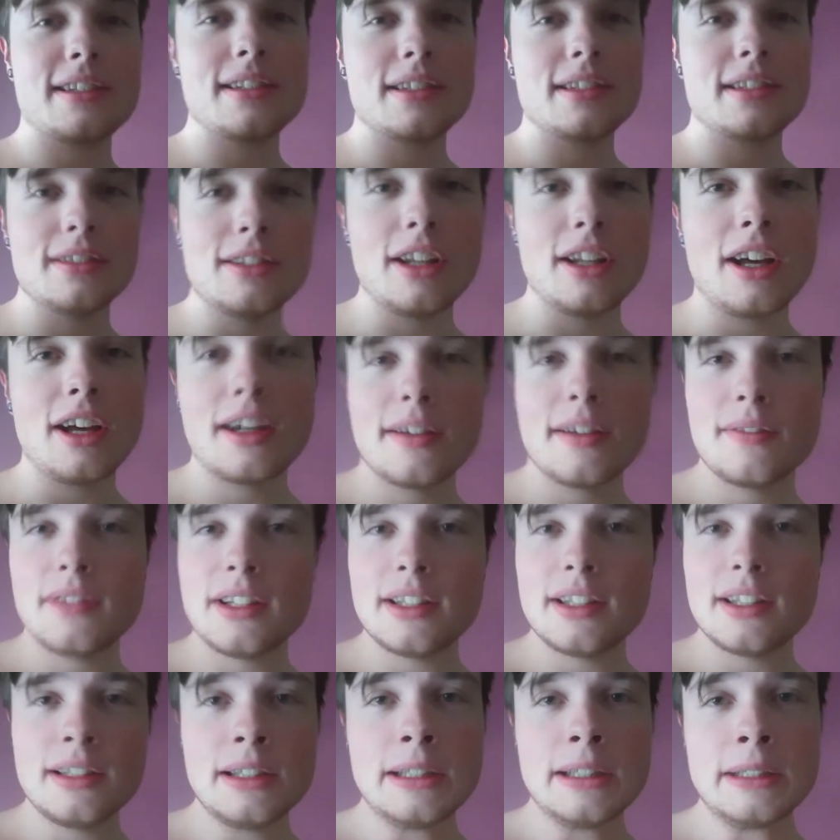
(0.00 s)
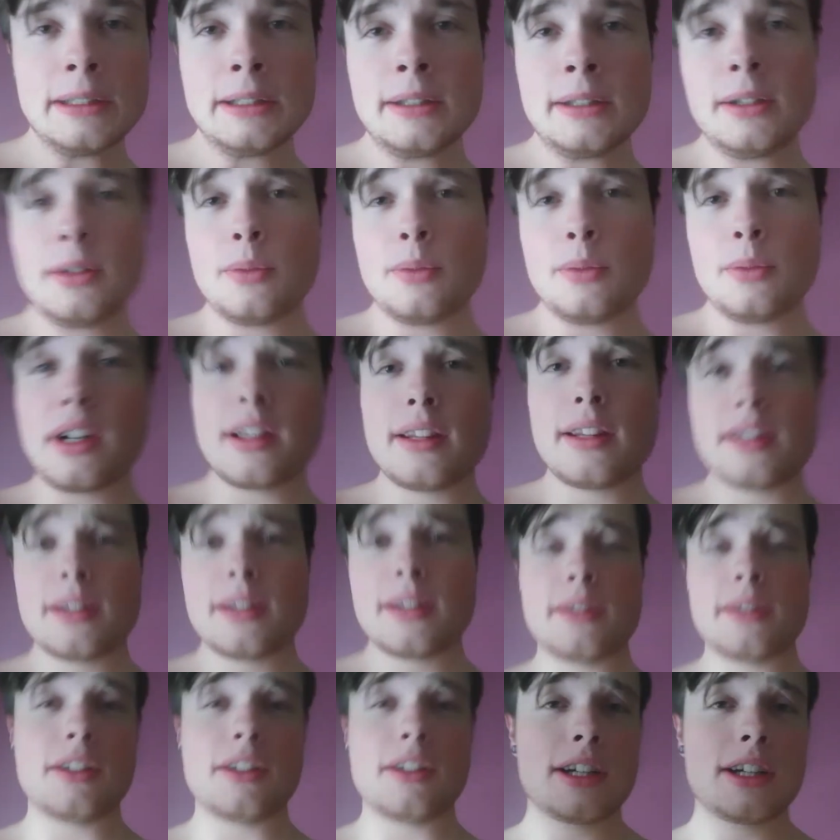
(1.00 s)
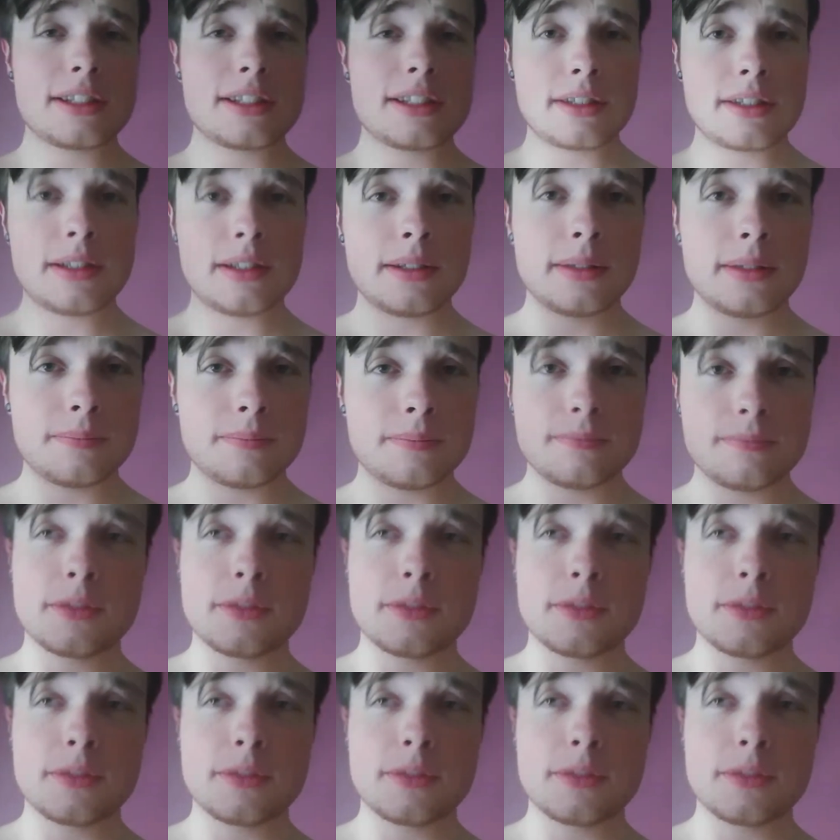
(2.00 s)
The law of the, one of the laws of the,